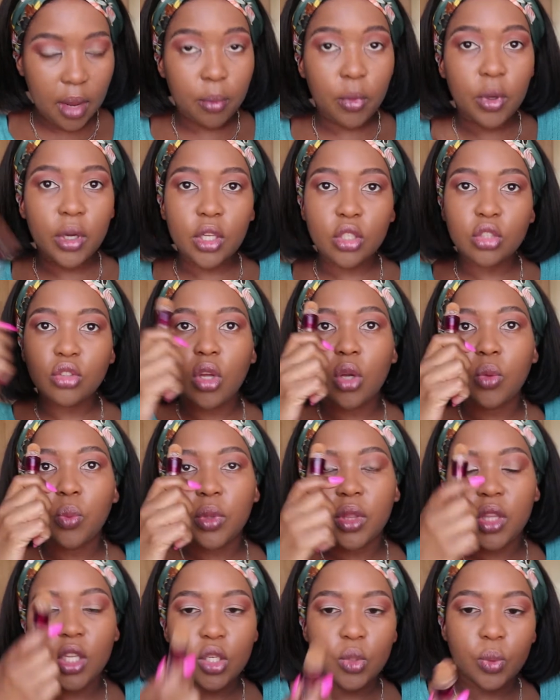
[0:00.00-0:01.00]
I'm gonna start
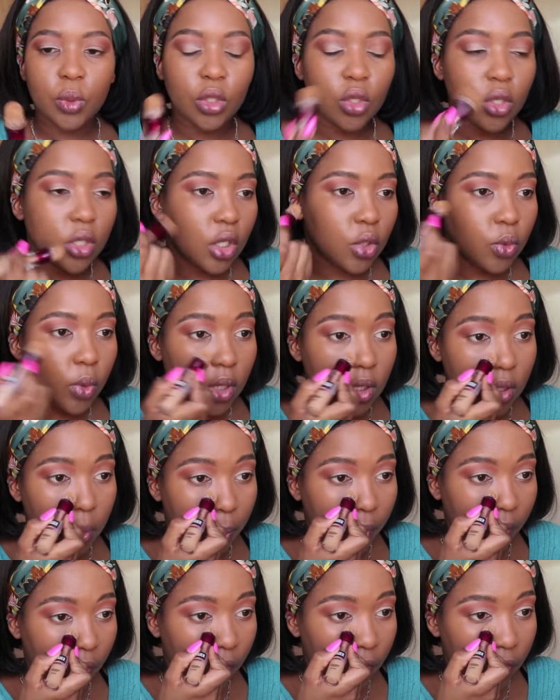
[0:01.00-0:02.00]
with this one because this one is a
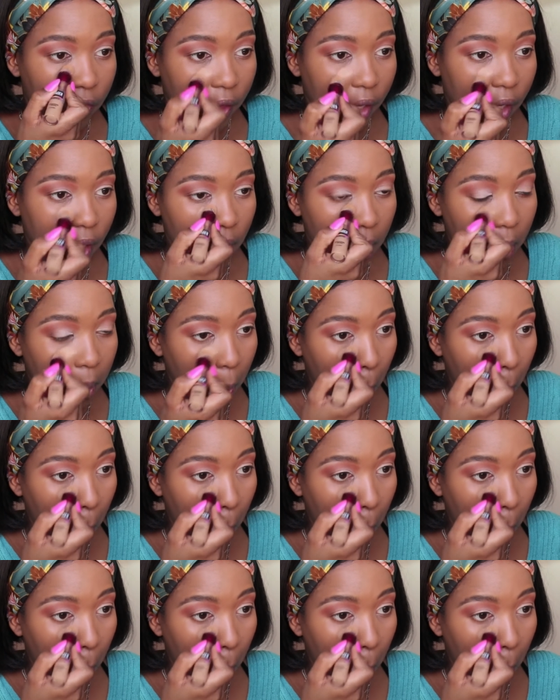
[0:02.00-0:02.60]
bit thick.